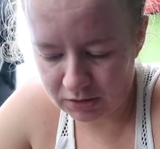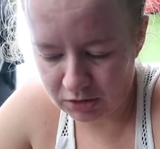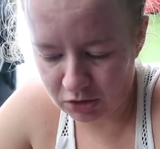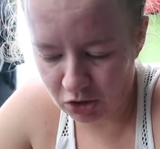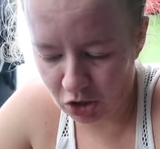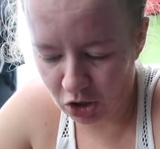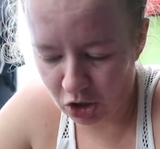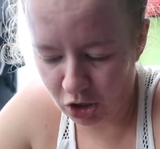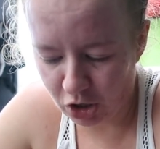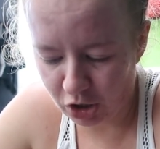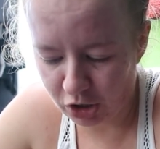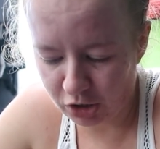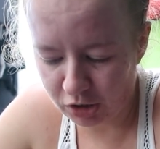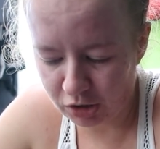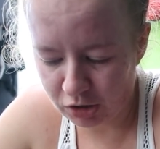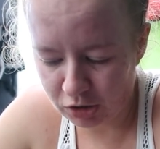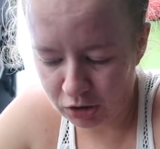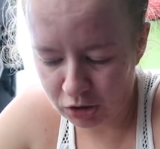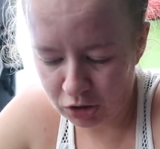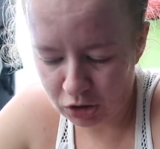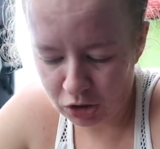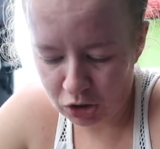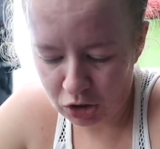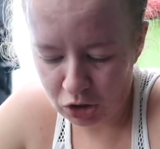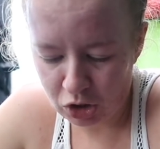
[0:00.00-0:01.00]
So,
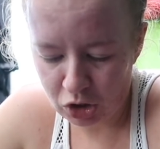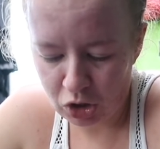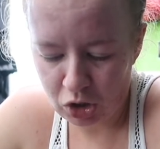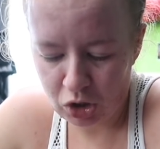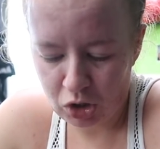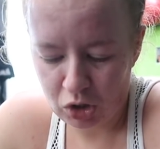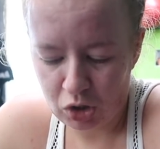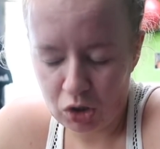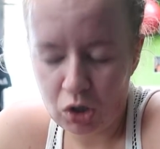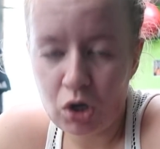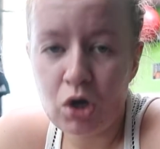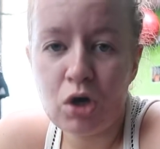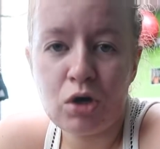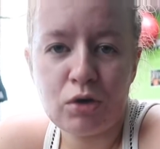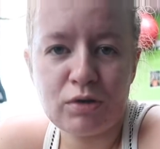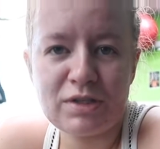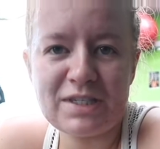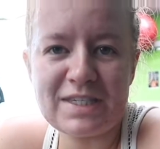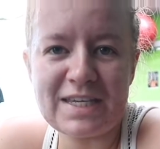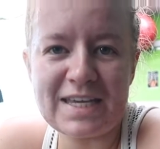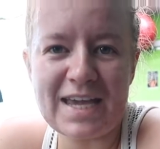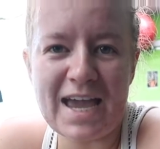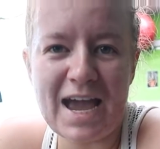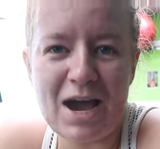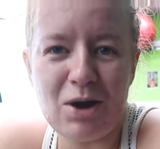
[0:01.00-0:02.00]

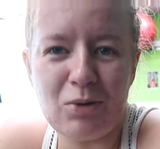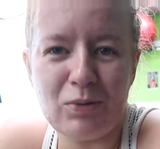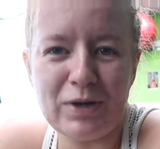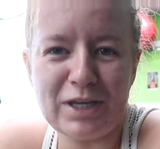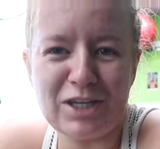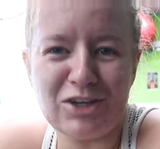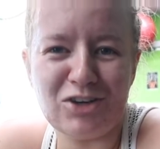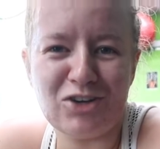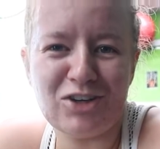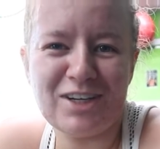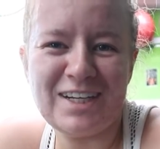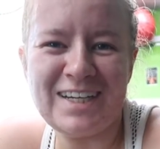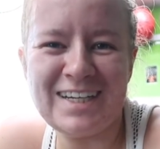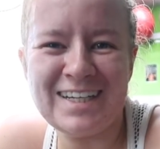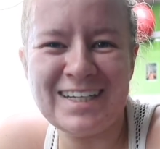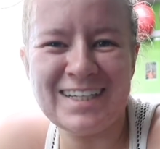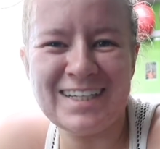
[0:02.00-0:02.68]
see how we go.